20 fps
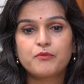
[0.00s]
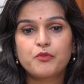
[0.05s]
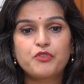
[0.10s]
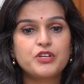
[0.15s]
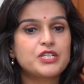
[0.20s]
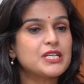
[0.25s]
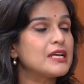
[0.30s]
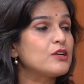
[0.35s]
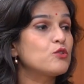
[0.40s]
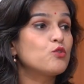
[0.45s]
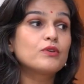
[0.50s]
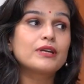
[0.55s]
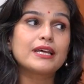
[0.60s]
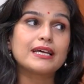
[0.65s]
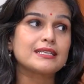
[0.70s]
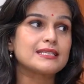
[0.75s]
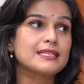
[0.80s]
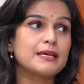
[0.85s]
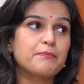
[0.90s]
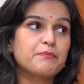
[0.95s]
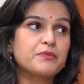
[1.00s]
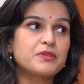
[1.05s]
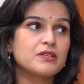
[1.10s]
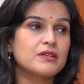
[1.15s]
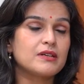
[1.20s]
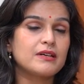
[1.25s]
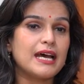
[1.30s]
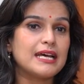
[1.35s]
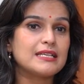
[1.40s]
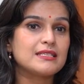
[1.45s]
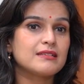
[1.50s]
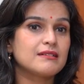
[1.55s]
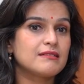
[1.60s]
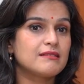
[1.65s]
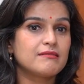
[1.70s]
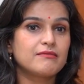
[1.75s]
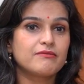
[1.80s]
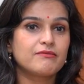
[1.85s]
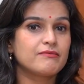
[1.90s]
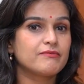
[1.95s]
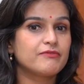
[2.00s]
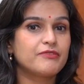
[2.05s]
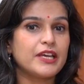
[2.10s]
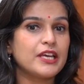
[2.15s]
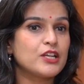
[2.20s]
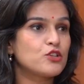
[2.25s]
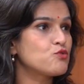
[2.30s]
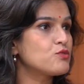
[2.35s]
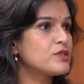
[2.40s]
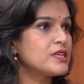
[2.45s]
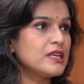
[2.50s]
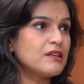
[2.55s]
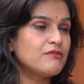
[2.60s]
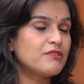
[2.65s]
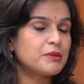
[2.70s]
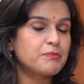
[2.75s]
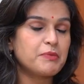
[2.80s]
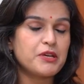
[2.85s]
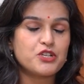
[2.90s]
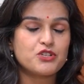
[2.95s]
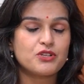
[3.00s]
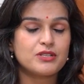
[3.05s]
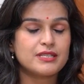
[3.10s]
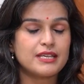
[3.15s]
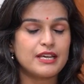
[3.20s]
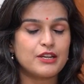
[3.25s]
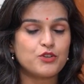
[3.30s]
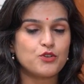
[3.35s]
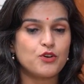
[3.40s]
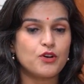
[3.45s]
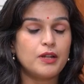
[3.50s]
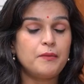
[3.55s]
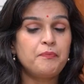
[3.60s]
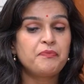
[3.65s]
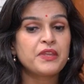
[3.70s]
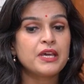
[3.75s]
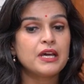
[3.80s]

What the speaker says: which I don't accept as a way to deal with patients at all.